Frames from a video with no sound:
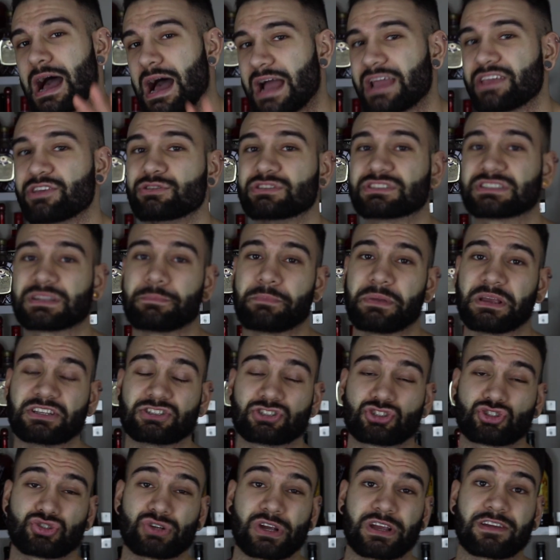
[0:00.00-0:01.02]
I used to
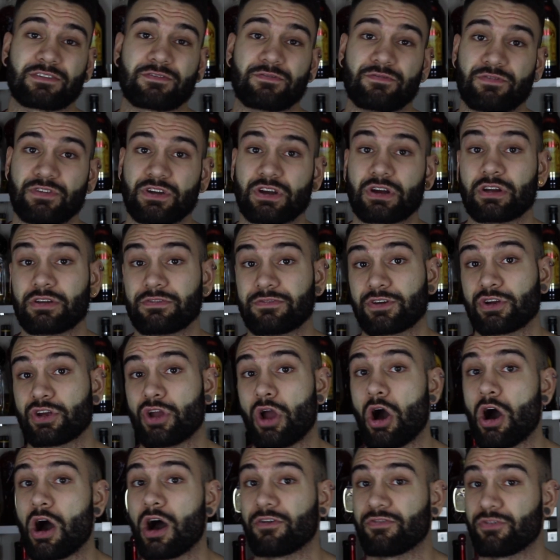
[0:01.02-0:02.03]
binge drink very,
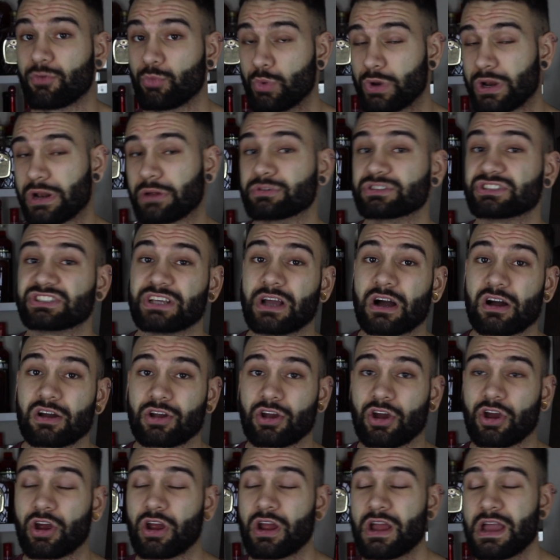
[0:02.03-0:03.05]
very often when I was
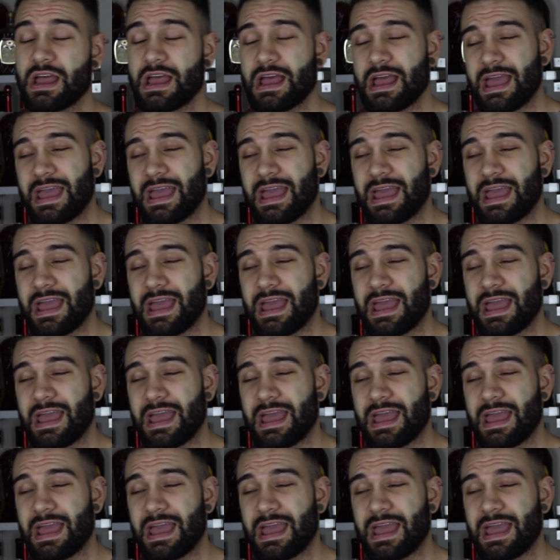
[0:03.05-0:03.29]
younger.